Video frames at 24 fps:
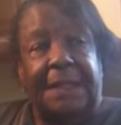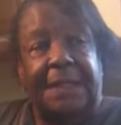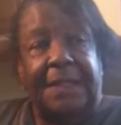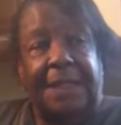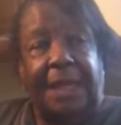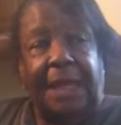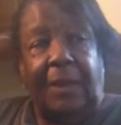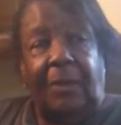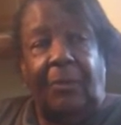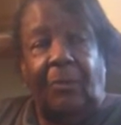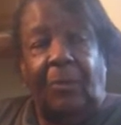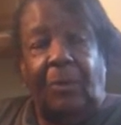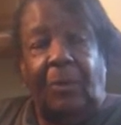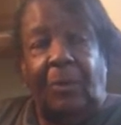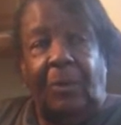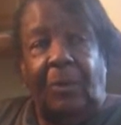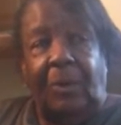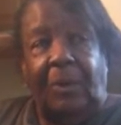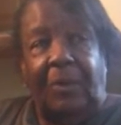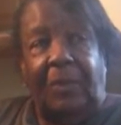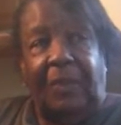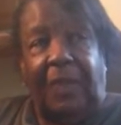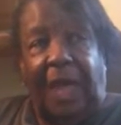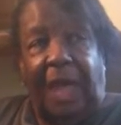They
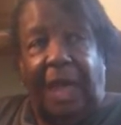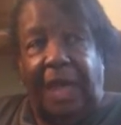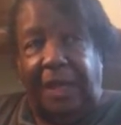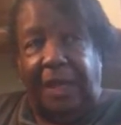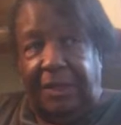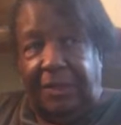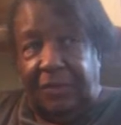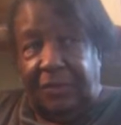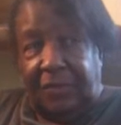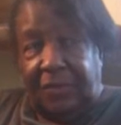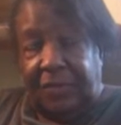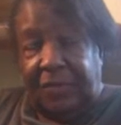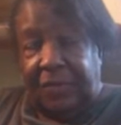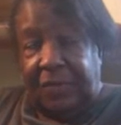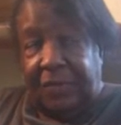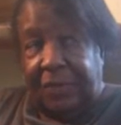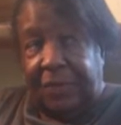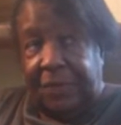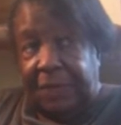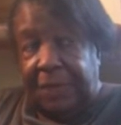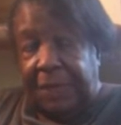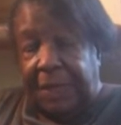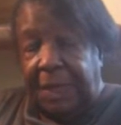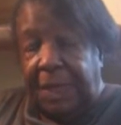were
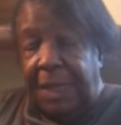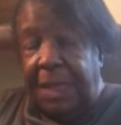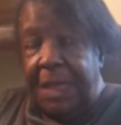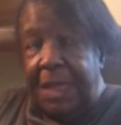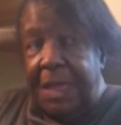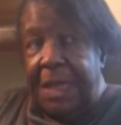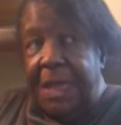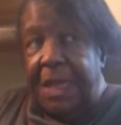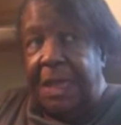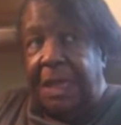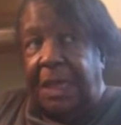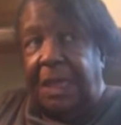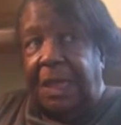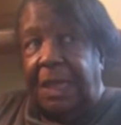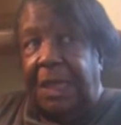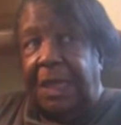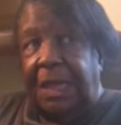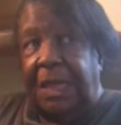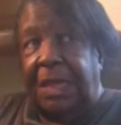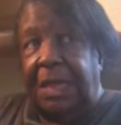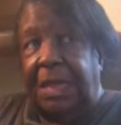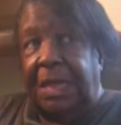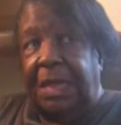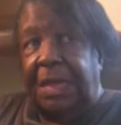nice,
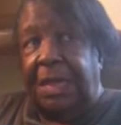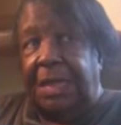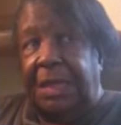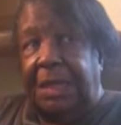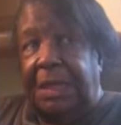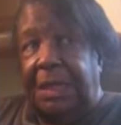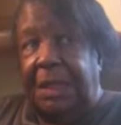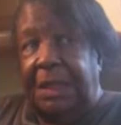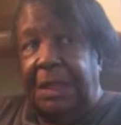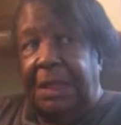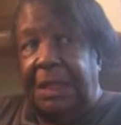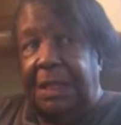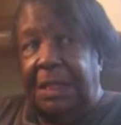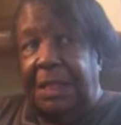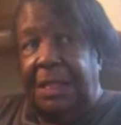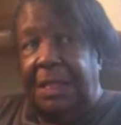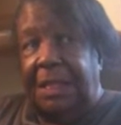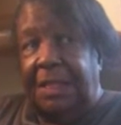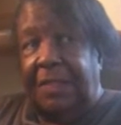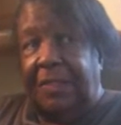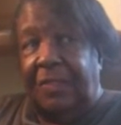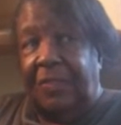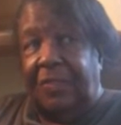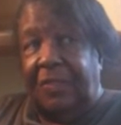and
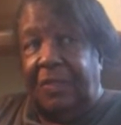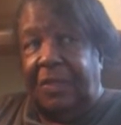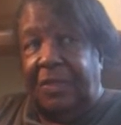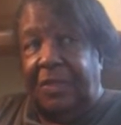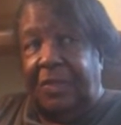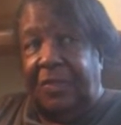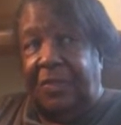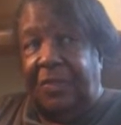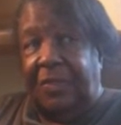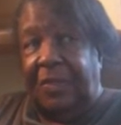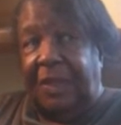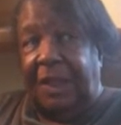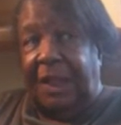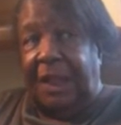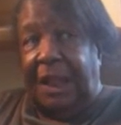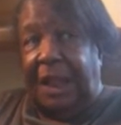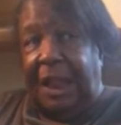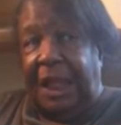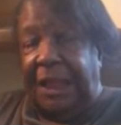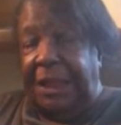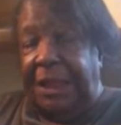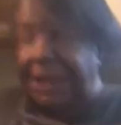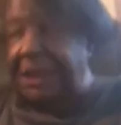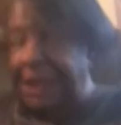the
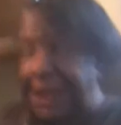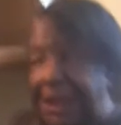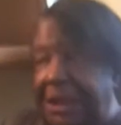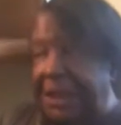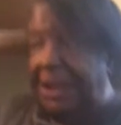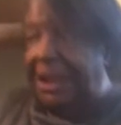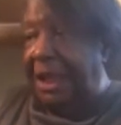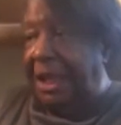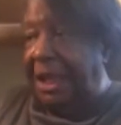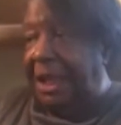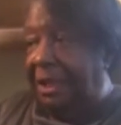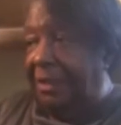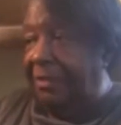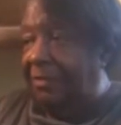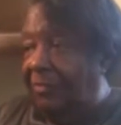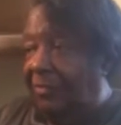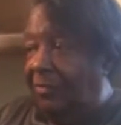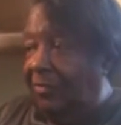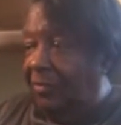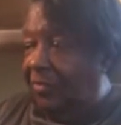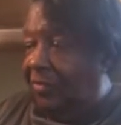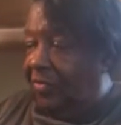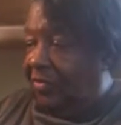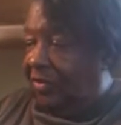lady that
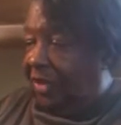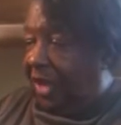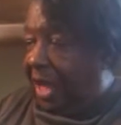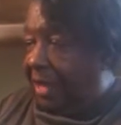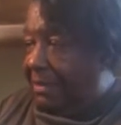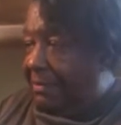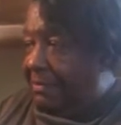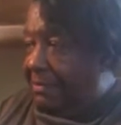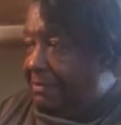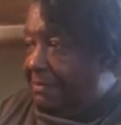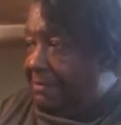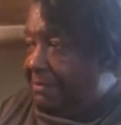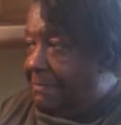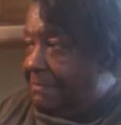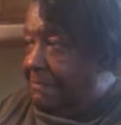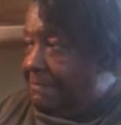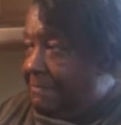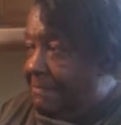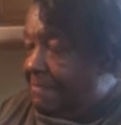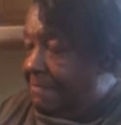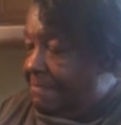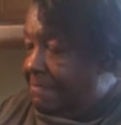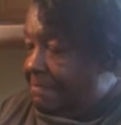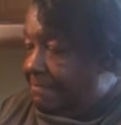sat
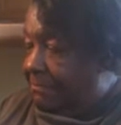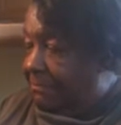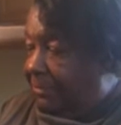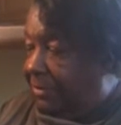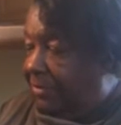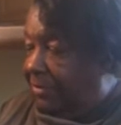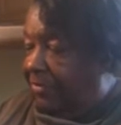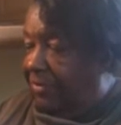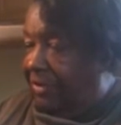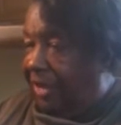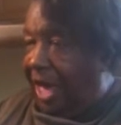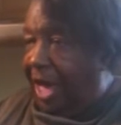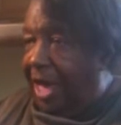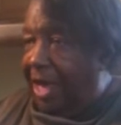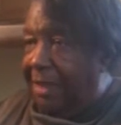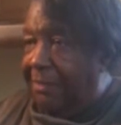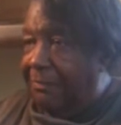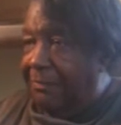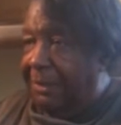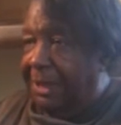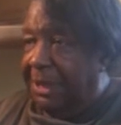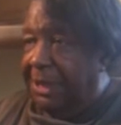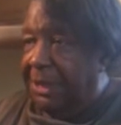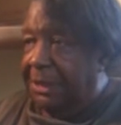
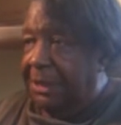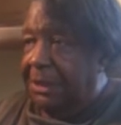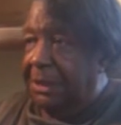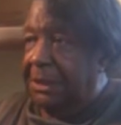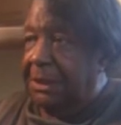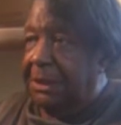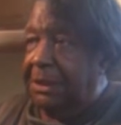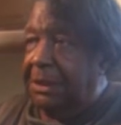beside me,